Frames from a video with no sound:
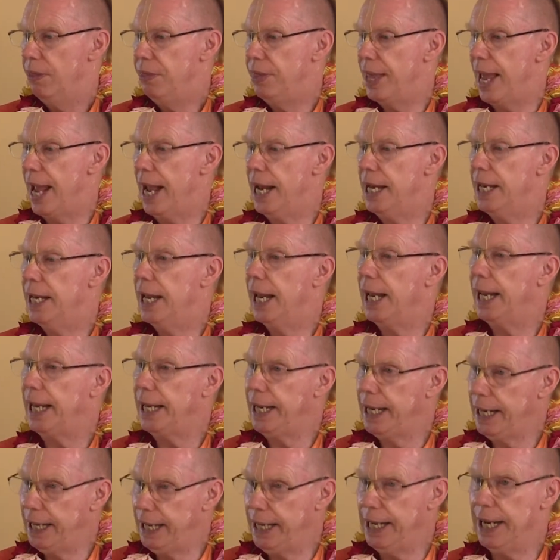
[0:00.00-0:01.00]
than
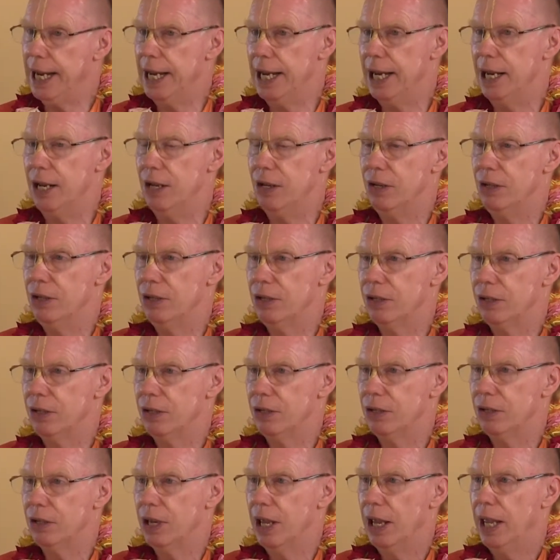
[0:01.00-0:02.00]
he is
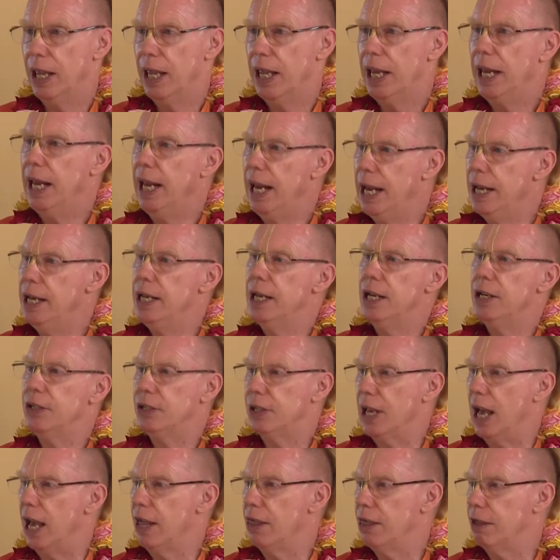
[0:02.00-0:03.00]
in
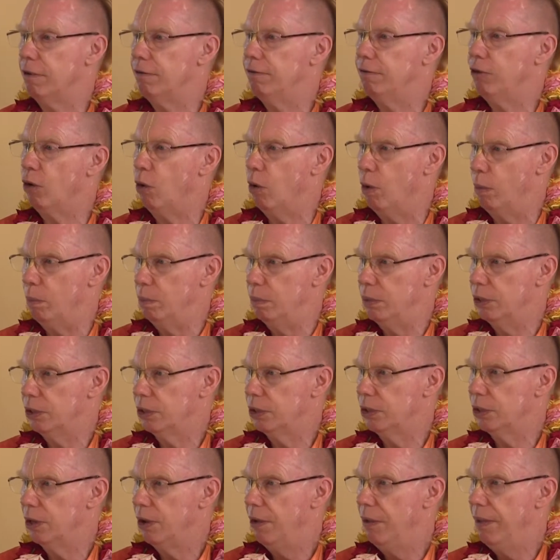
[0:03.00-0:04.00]
his other
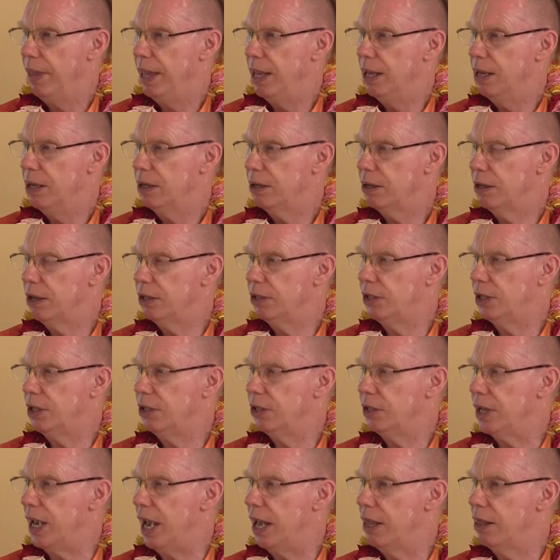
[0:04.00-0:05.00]
forms. Because
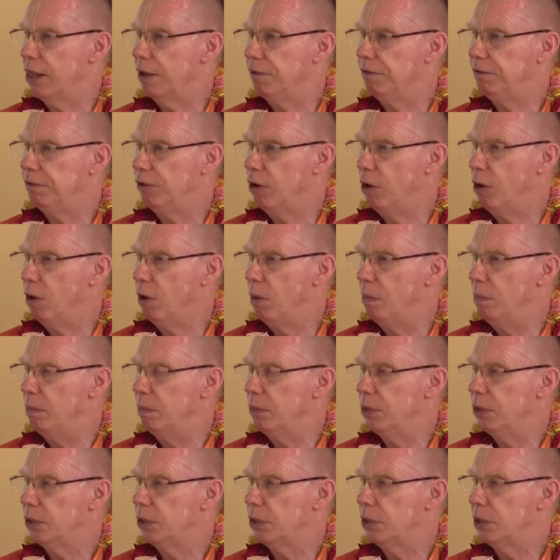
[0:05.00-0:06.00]
his other
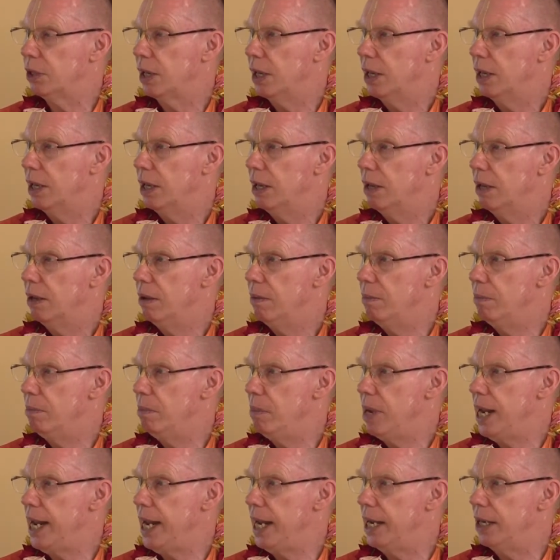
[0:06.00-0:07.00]
forms
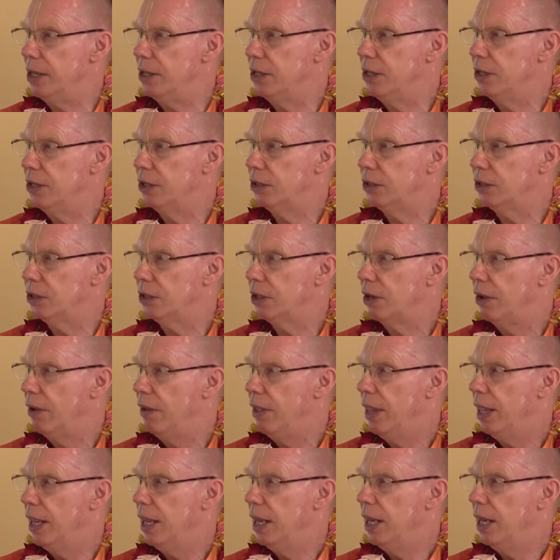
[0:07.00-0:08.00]
means
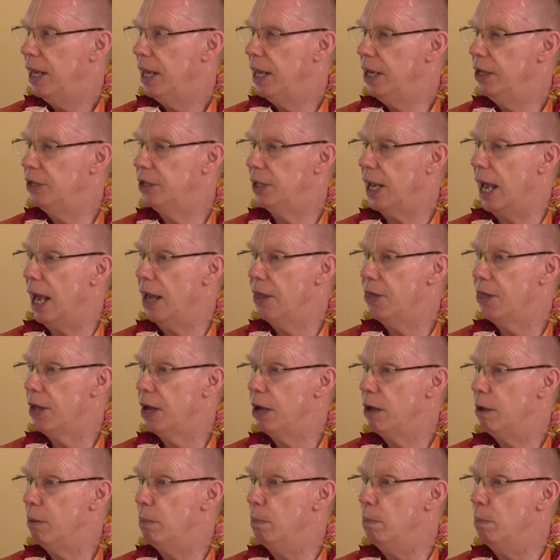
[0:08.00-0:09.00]
his
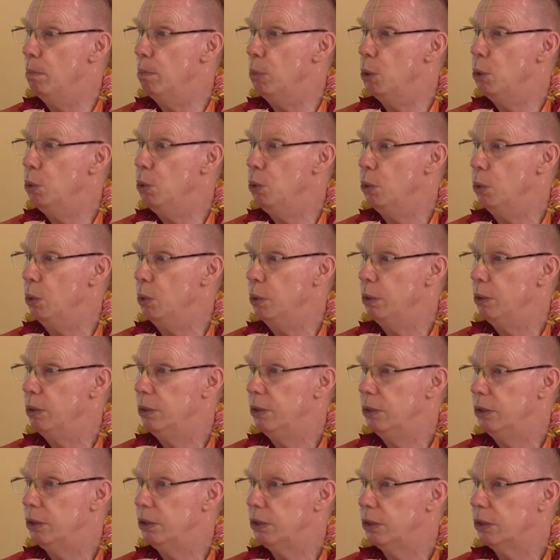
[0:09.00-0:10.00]
other
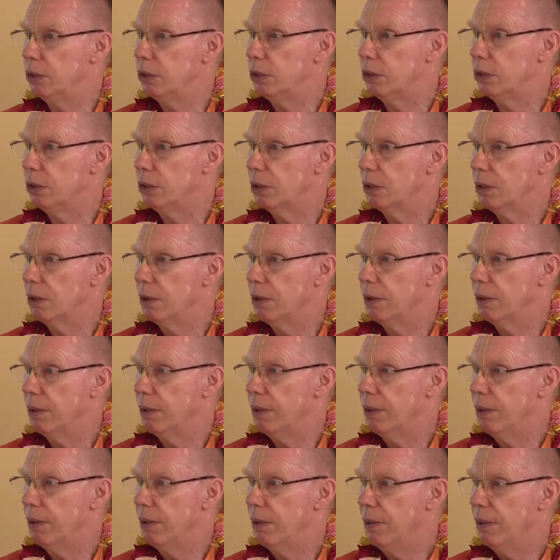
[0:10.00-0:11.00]
moods.
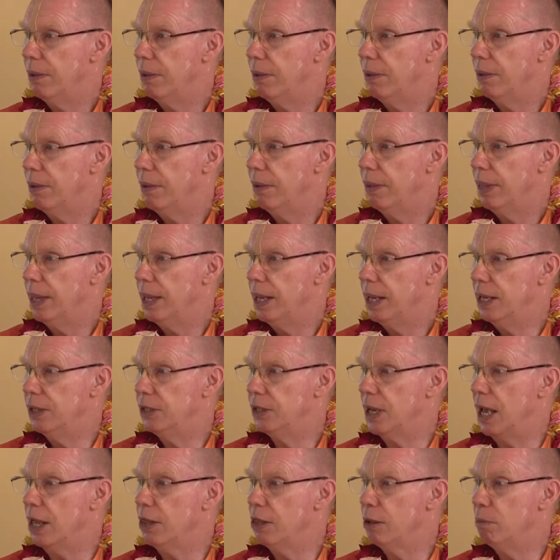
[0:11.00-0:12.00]

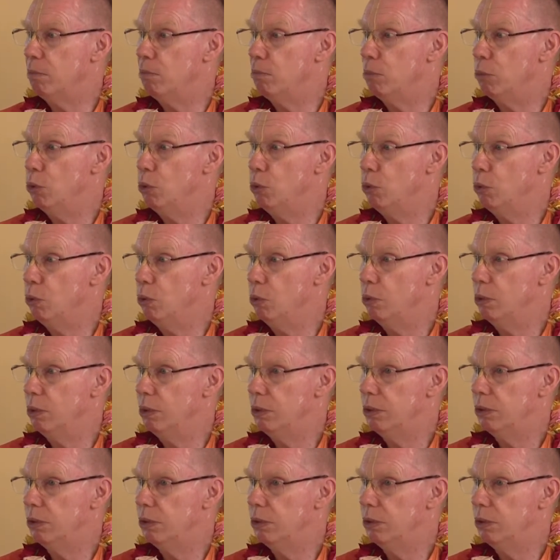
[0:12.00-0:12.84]
His other moods.